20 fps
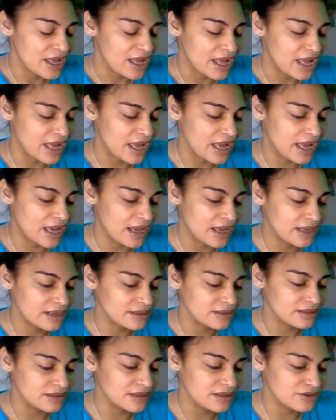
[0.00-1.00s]

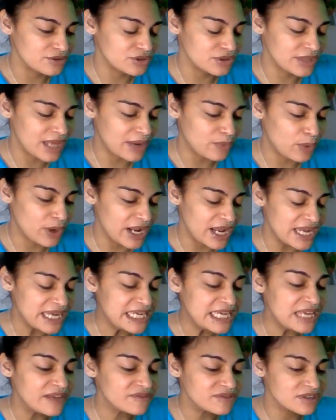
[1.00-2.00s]
And so that way it
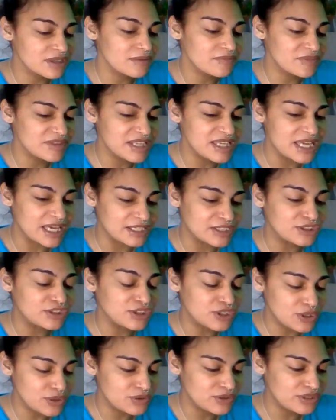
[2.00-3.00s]
gives them the
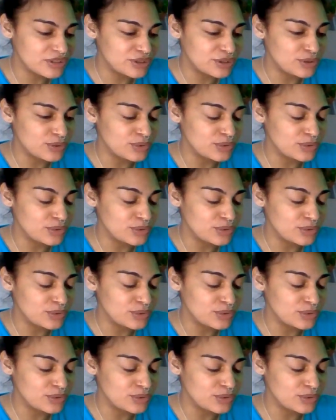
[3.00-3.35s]
excuse to,